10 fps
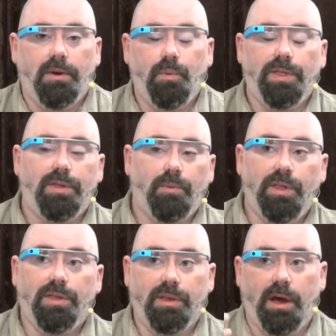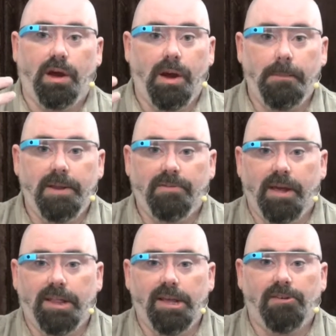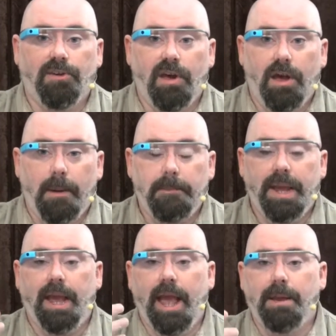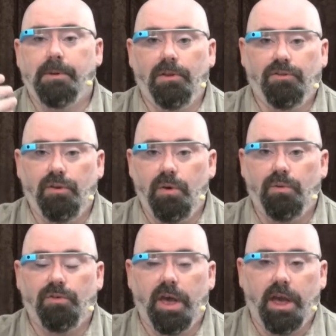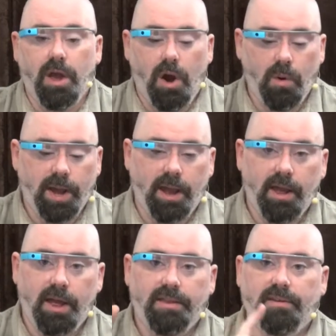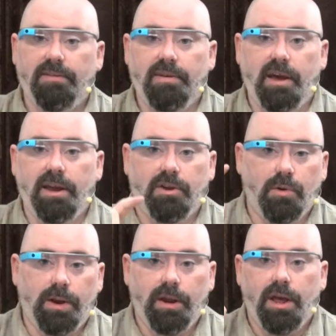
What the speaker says: with companies like this, being able to say, okay, this is how you do it